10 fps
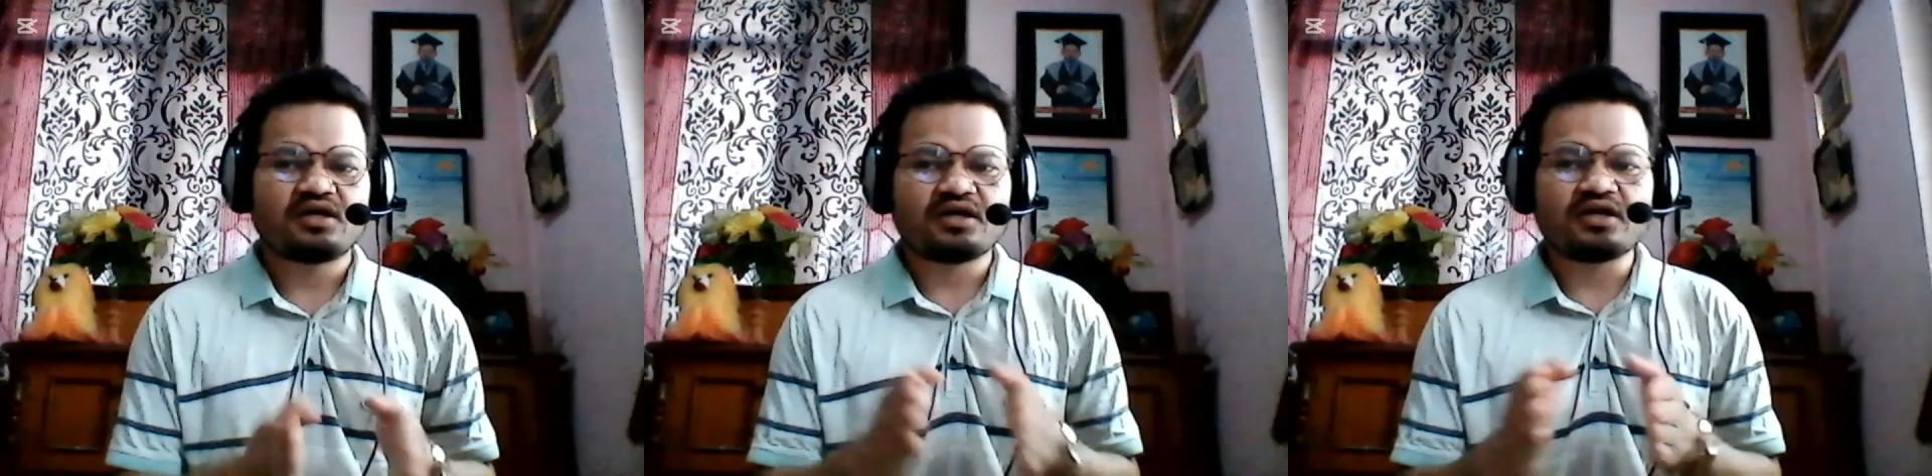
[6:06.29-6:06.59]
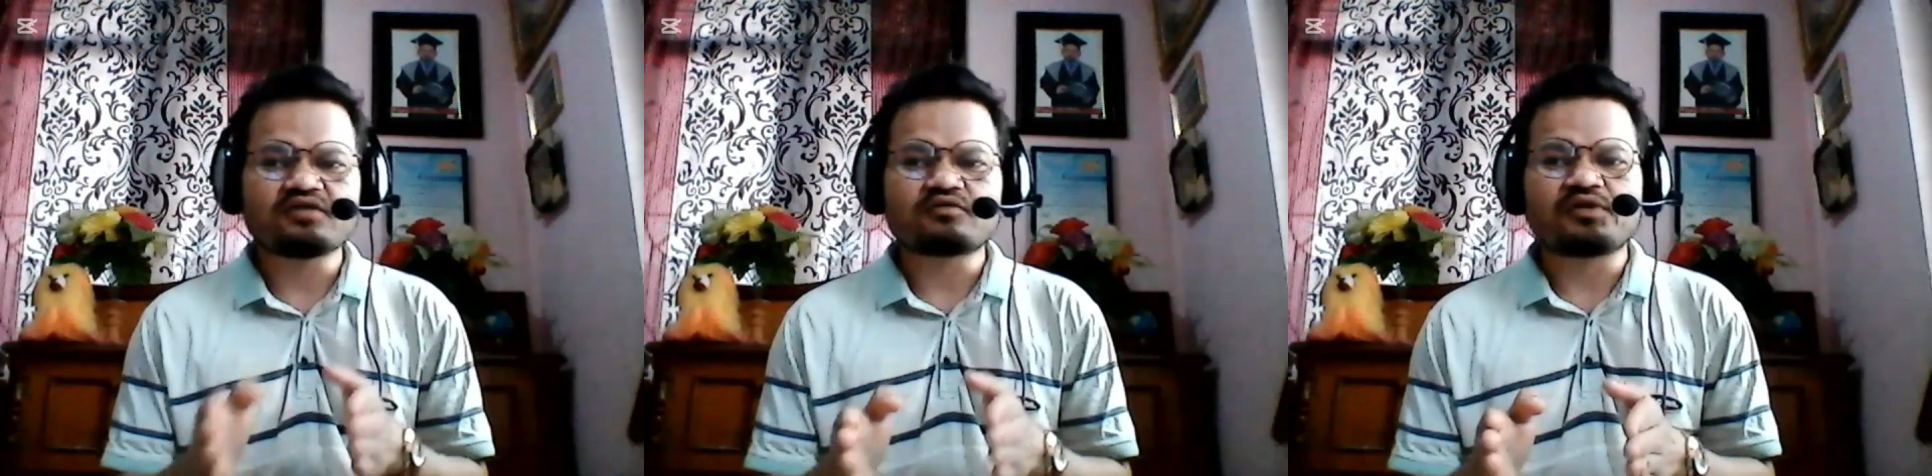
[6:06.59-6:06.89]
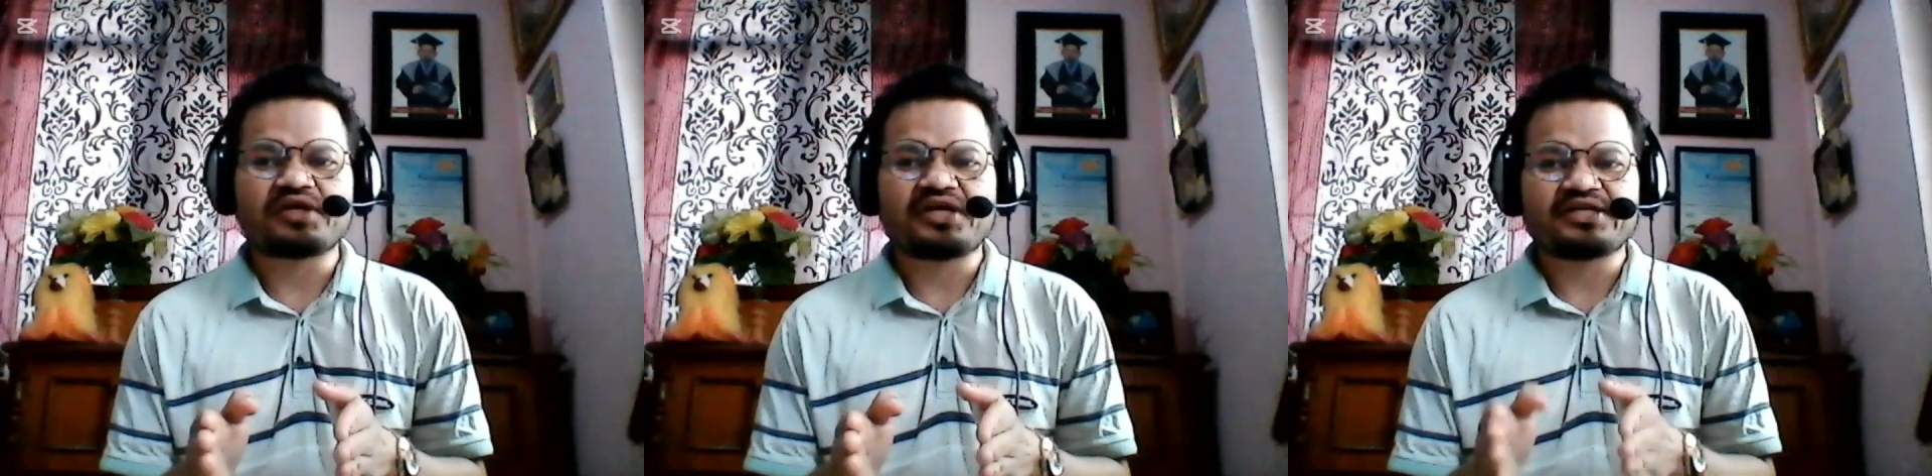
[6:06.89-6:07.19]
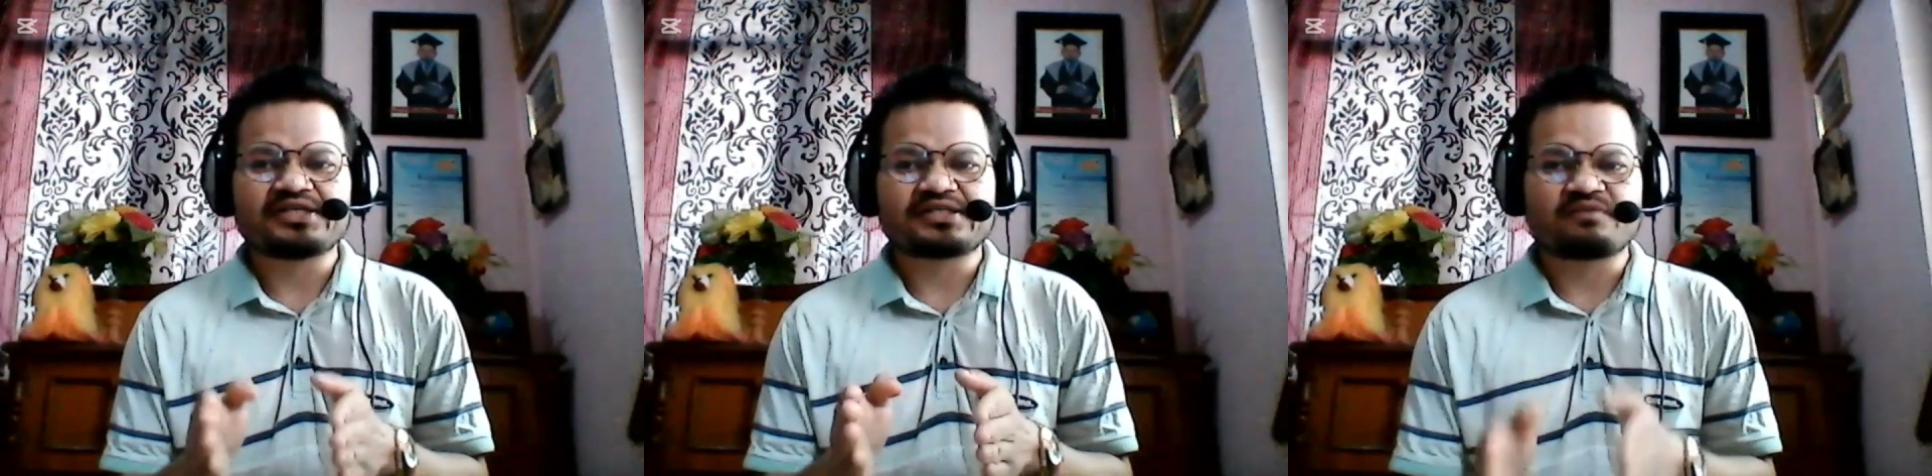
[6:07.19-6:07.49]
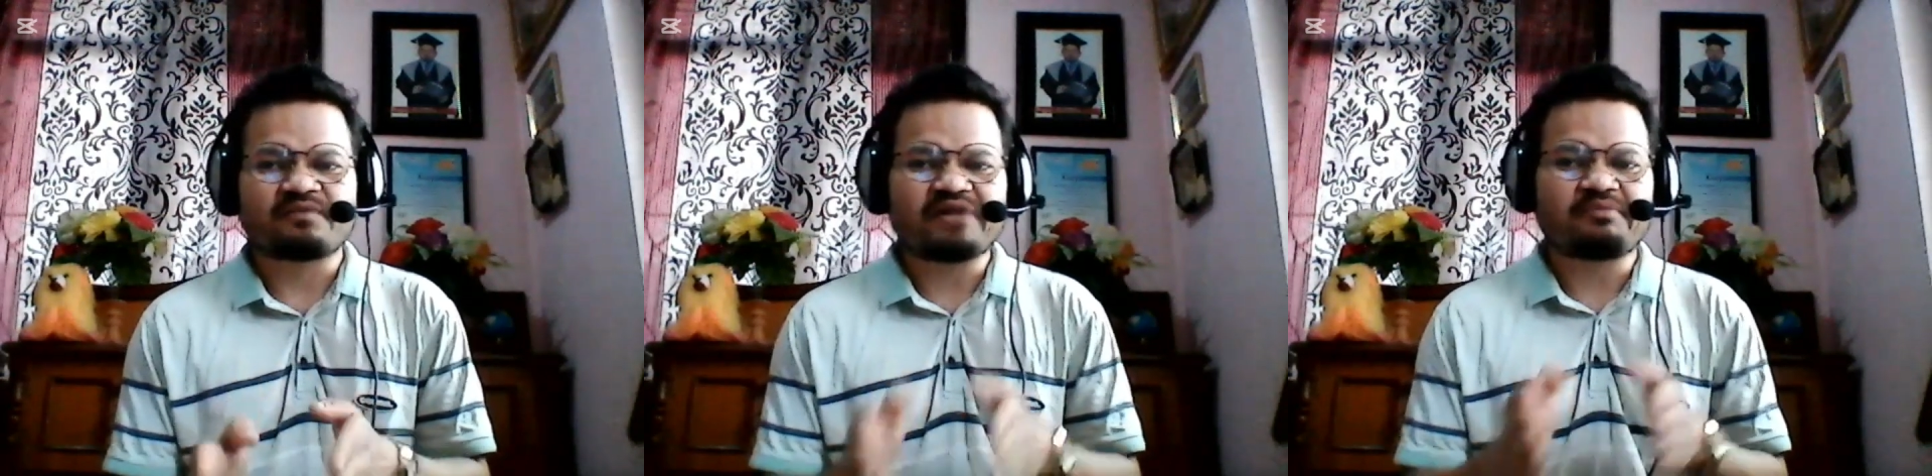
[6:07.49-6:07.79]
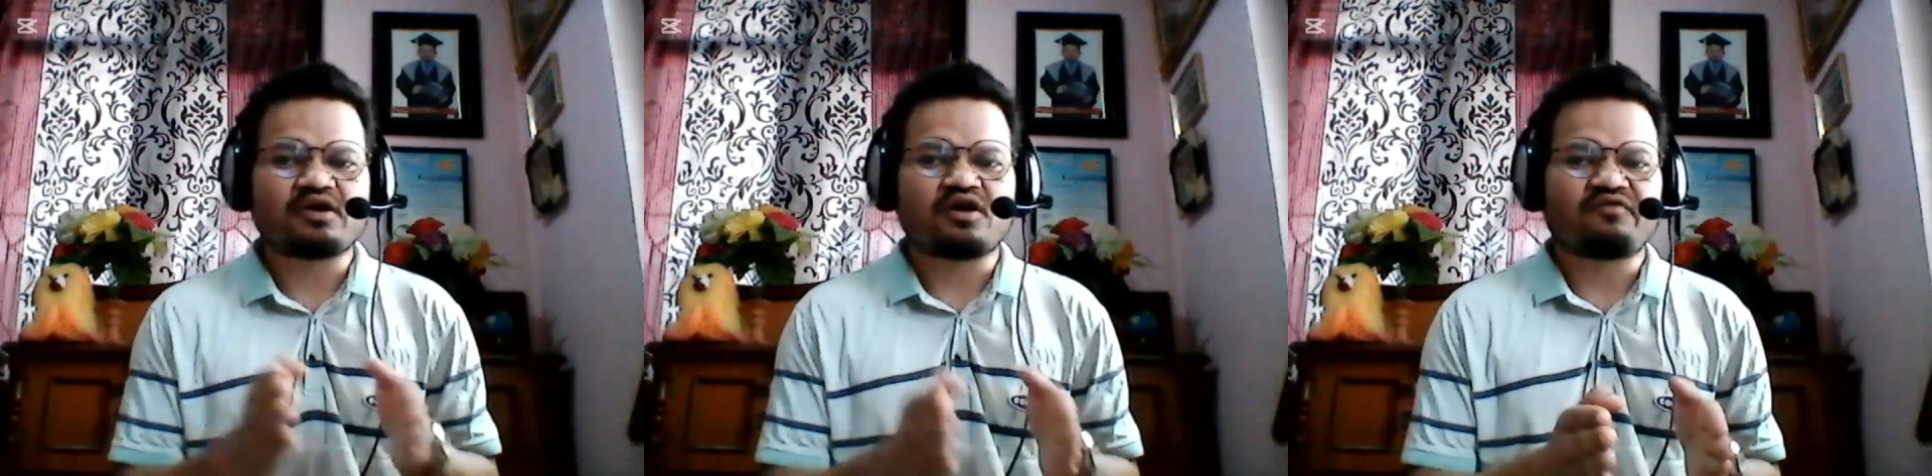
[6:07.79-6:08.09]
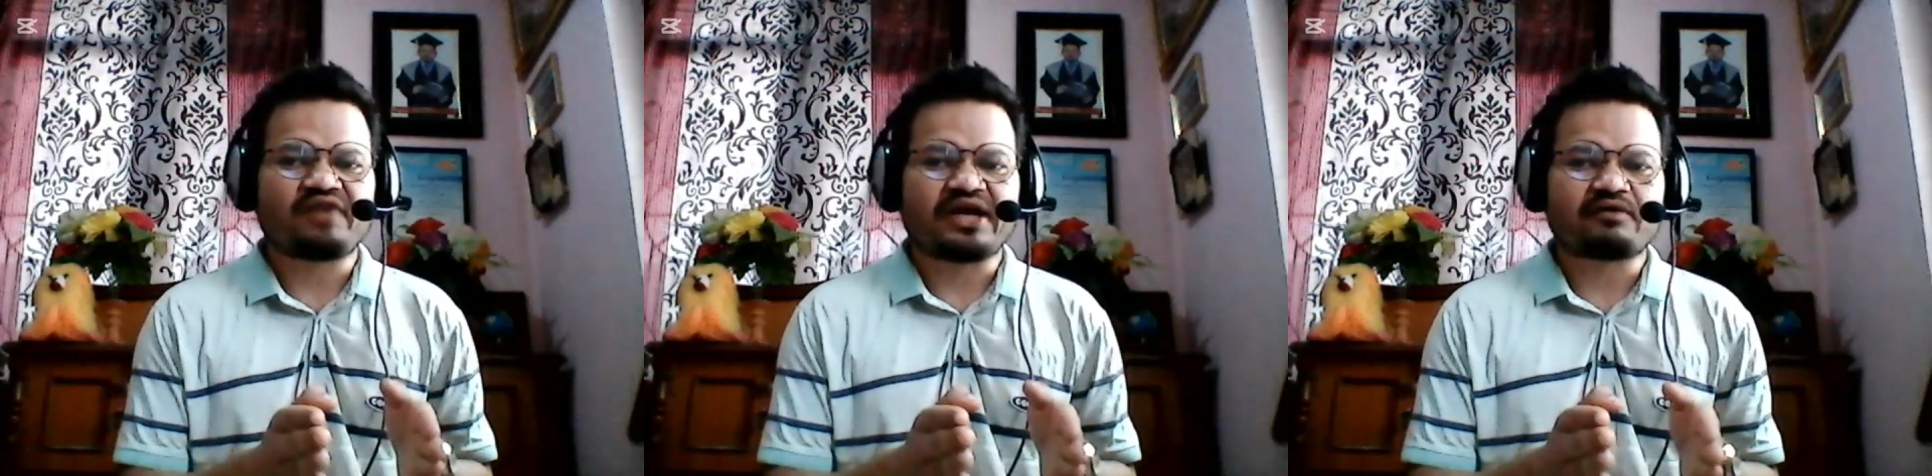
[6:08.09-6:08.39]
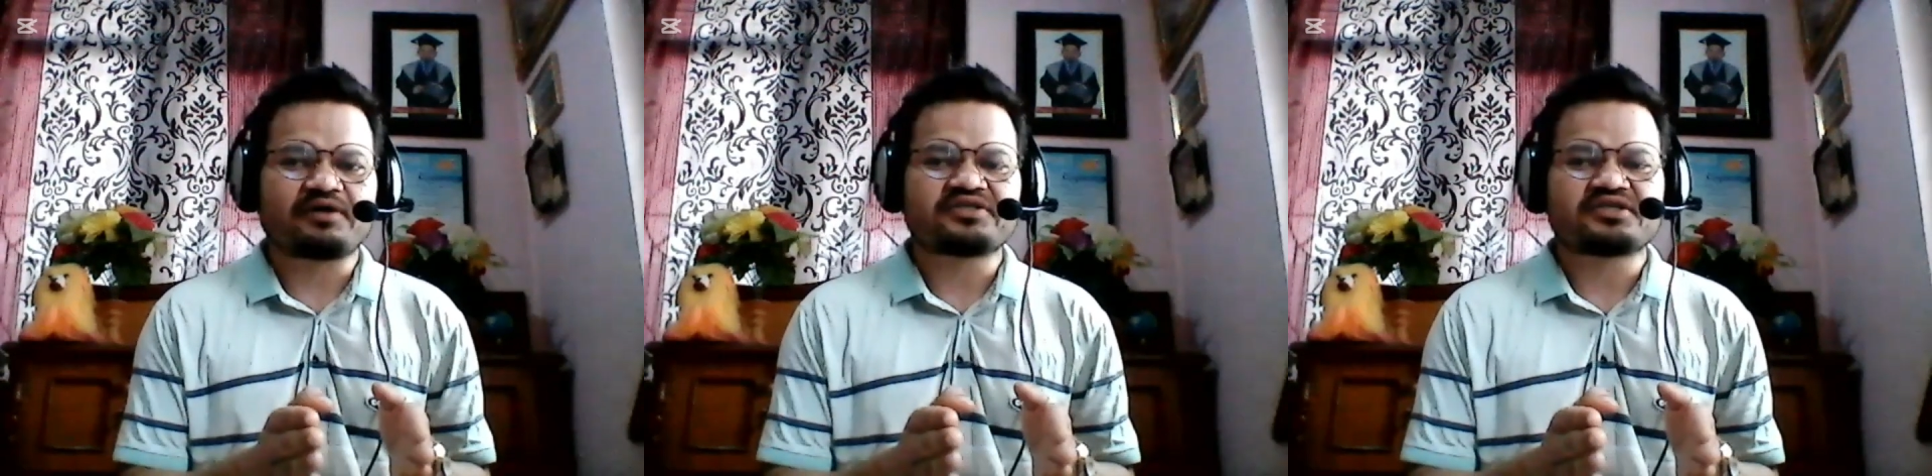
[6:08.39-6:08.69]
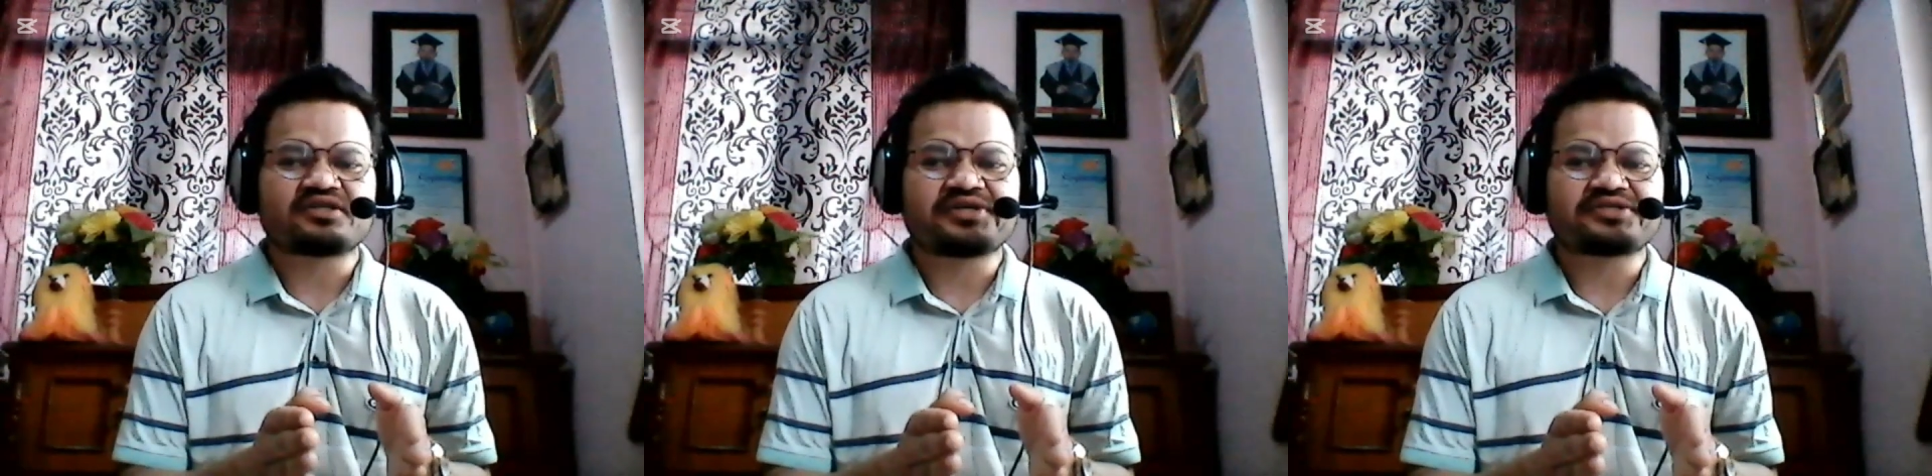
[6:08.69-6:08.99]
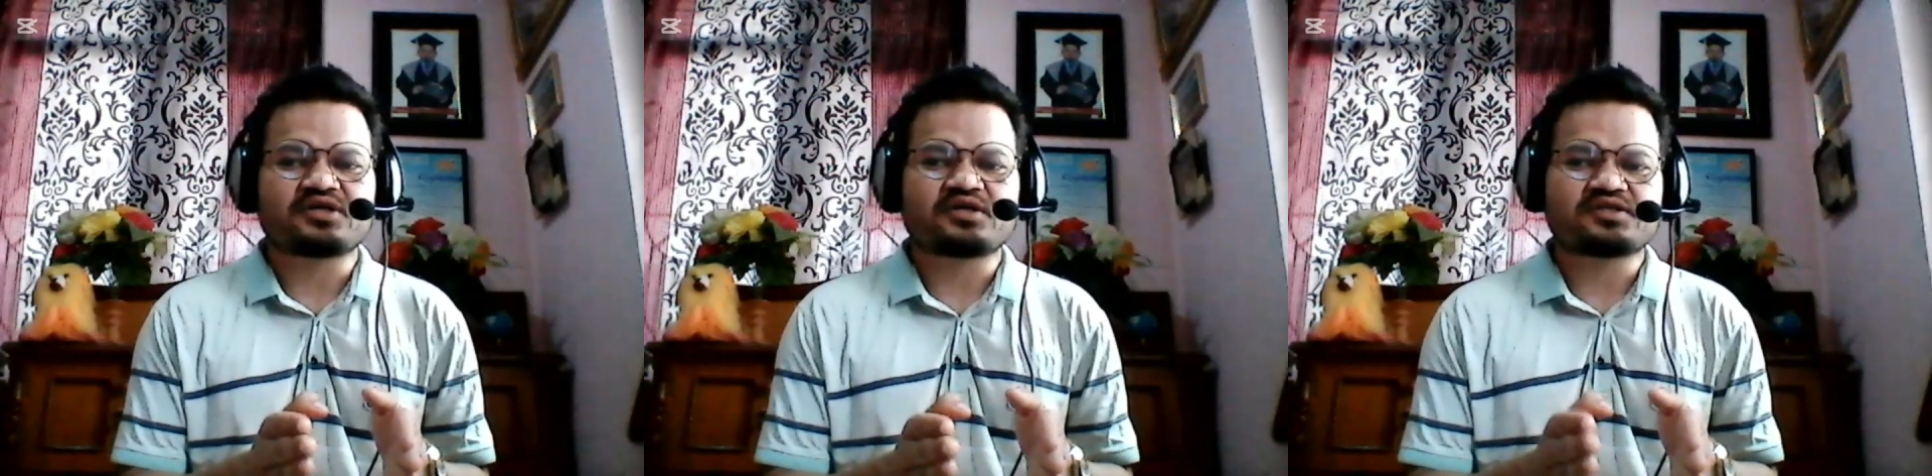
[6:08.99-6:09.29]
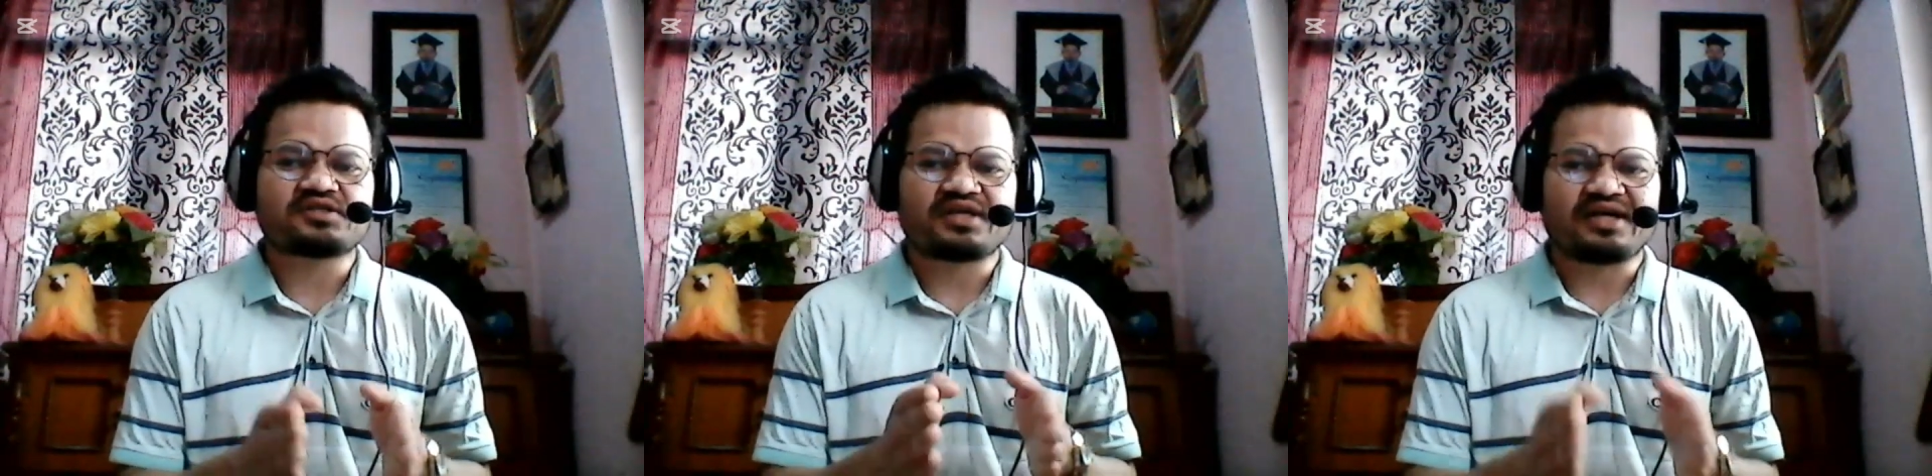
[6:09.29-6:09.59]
including survival of aquatic creatures